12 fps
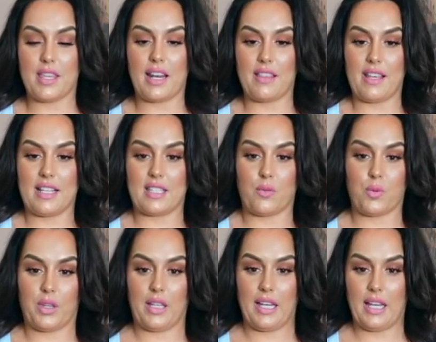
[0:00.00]
I think it's a
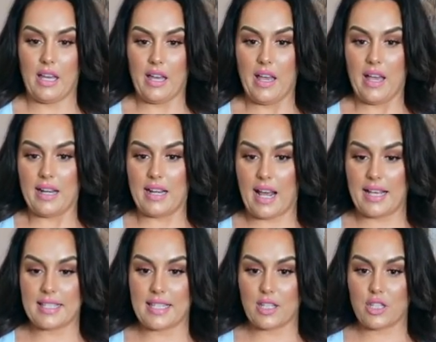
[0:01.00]
really
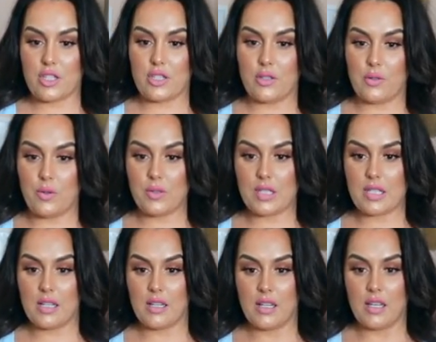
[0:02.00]
nice suit.